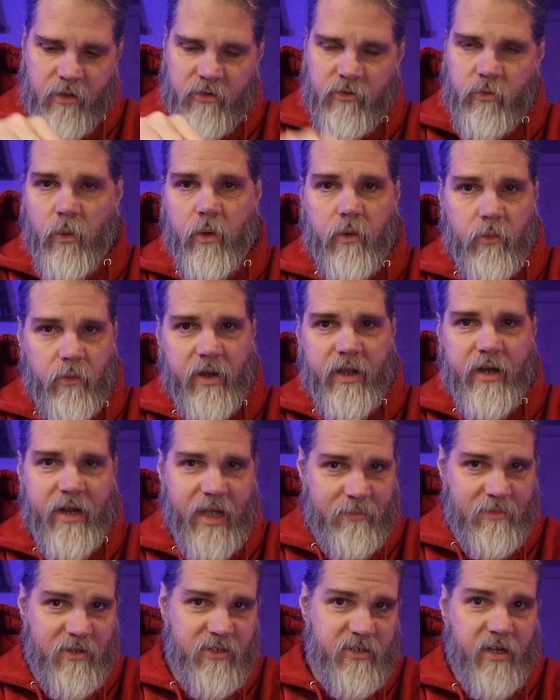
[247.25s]
So we're going to
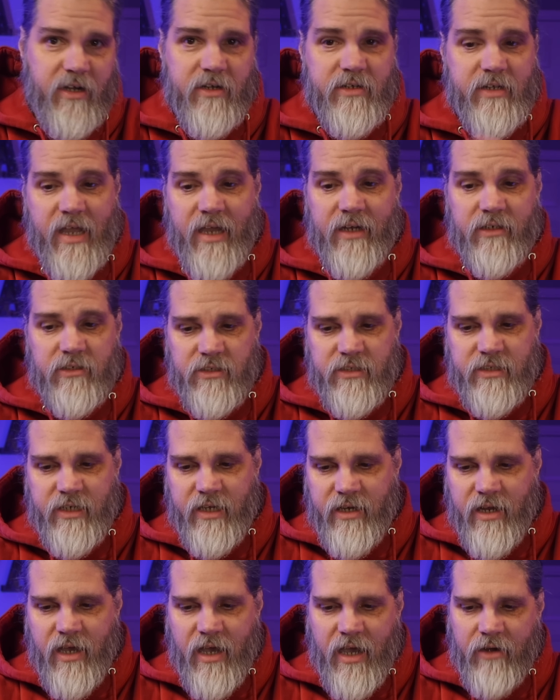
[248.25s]
rename this AirTag to
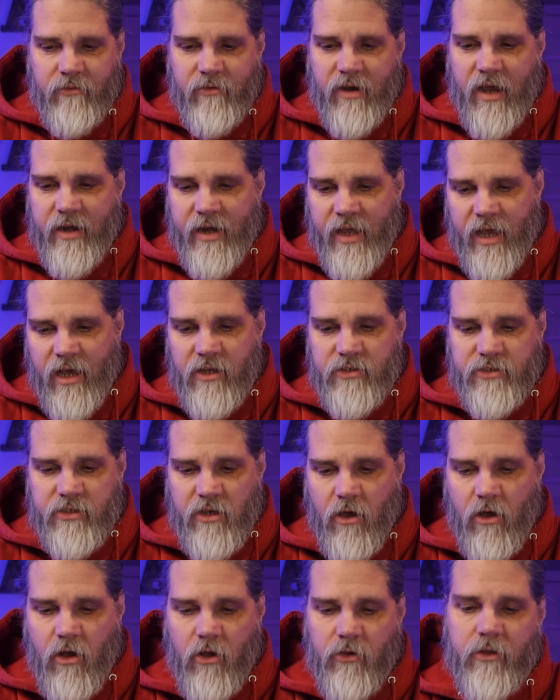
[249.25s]
Z9. Right now it's
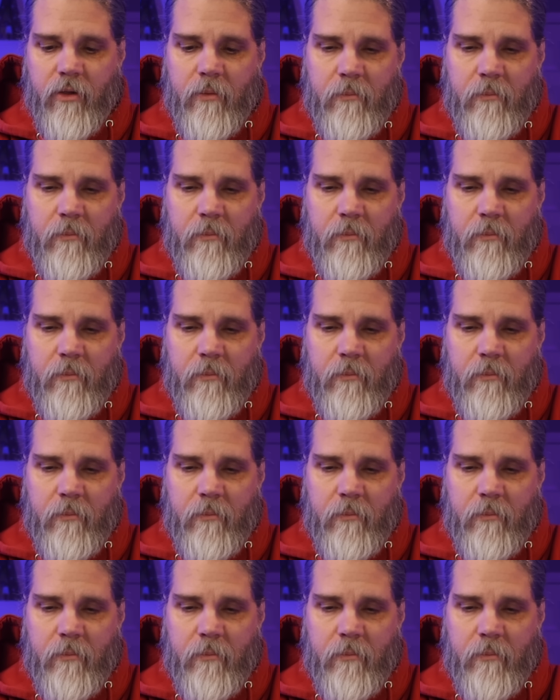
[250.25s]
called